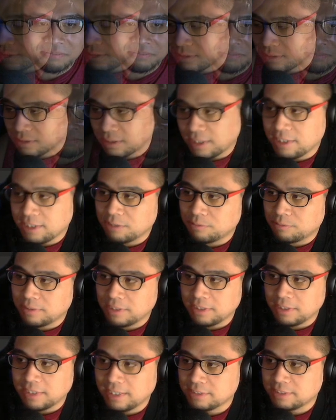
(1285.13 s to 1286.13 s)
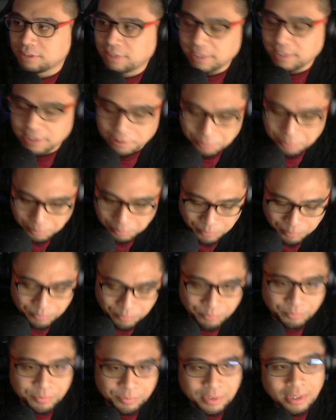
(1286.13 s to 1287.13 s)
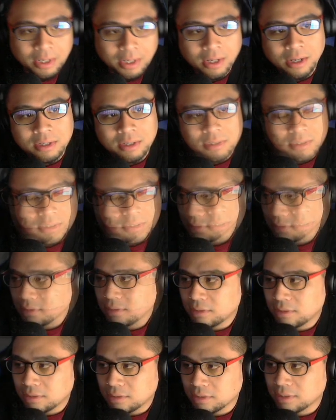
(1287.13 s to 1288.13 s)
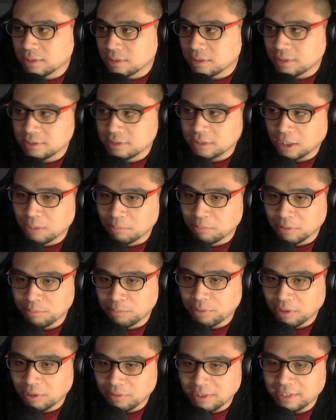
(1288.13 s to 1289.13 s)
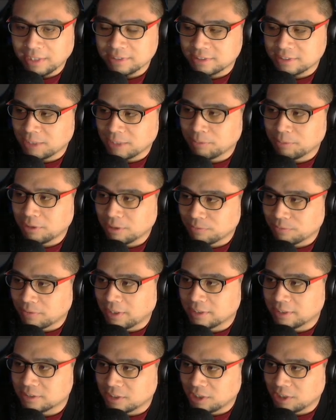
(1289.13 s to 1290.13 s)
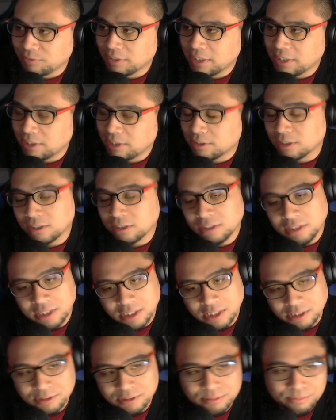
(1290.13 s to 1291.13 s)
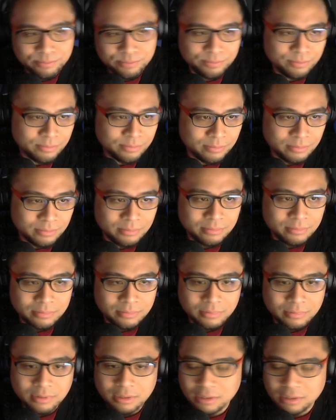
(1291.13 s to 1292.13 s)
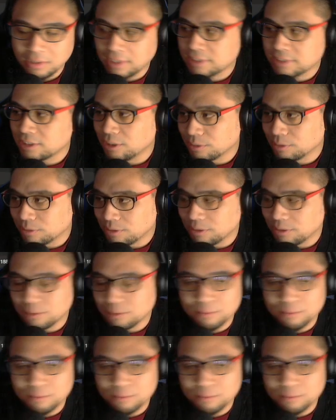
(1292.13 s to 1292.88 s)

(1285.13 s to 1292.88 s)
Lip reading: I know what you guys are thinking. This guy probably has the same artifacts on every character. No. Let's go through.